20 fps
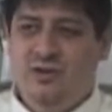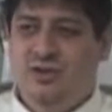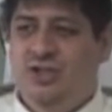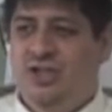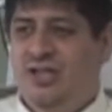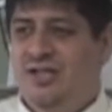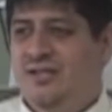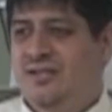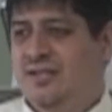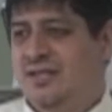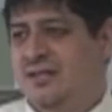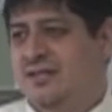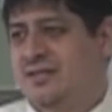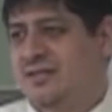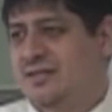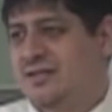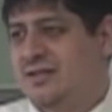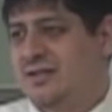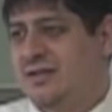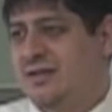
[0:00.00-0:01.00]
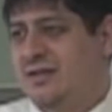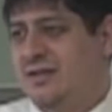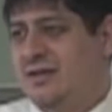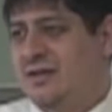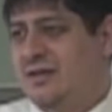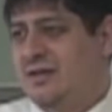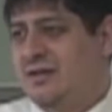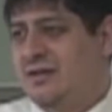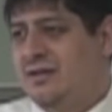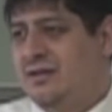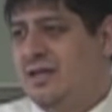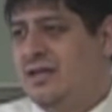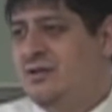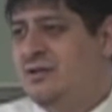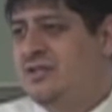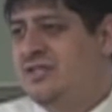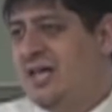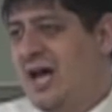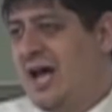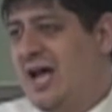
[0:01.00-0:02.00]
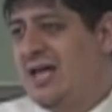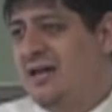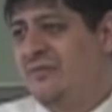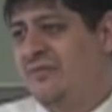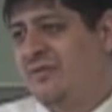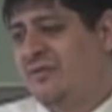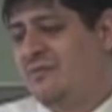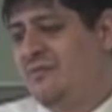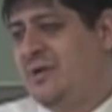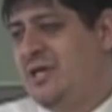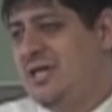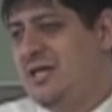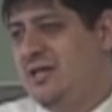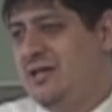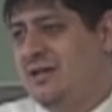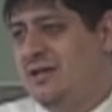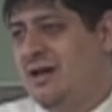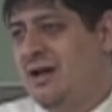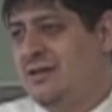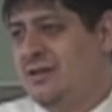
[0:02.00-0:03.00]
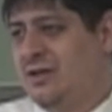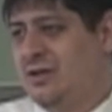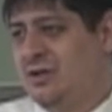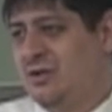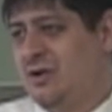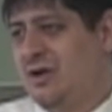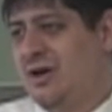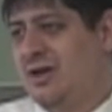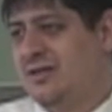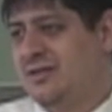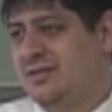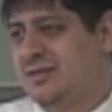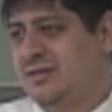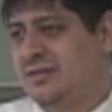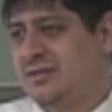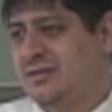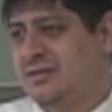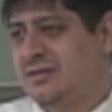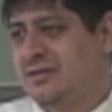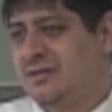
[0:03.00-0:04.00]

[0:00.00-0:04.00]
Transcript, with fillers: you, Jesus, that you died for me on the cross.